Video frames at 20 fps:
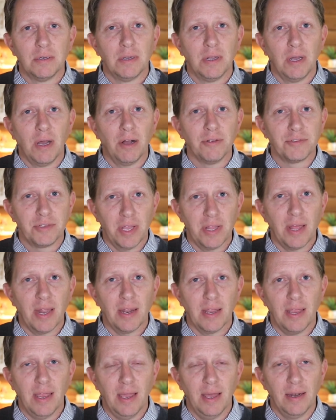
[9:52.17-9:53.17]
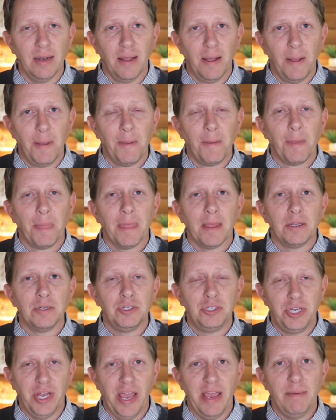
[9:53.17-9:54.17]
I'll say that again.
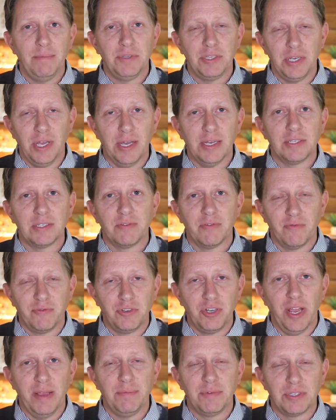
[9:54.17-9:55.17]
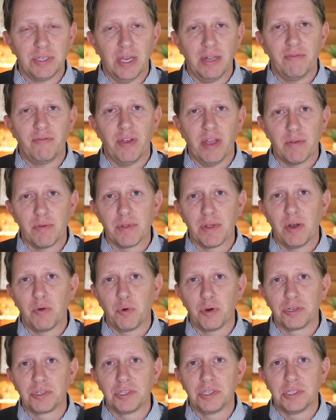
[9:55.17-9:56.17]
James, yes, James said faith without
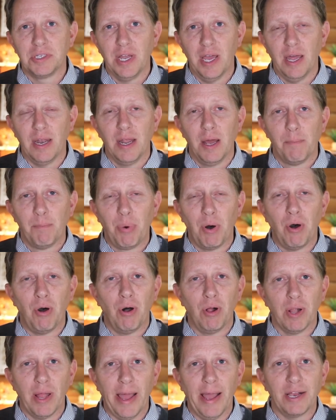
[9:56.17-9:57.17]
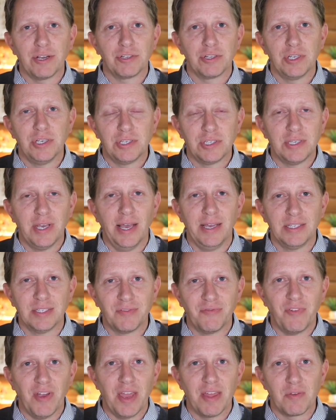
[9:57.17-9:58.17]
works is dead. Paul actually says
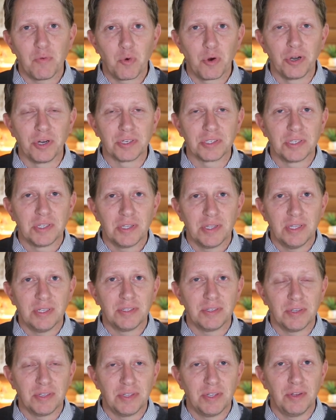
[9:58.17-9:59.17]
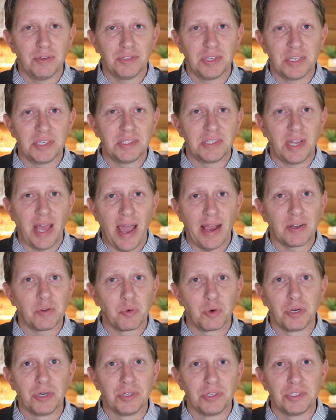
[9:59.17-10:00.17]
faith works. This is those exact
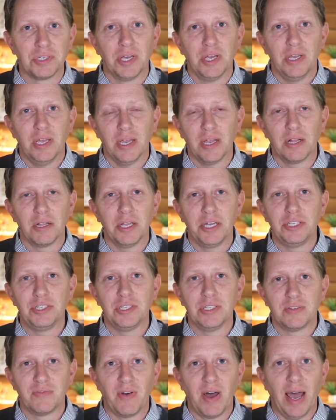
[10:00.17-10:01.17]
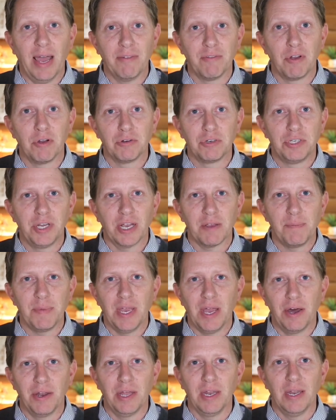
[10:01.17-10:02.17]
words in Galatians 5. Go check
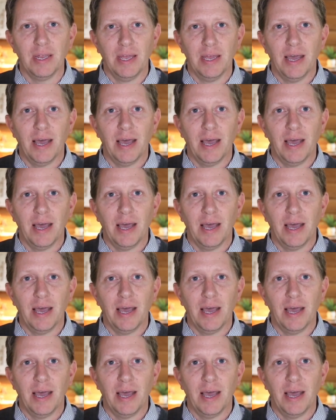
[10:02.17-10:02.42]
me on it.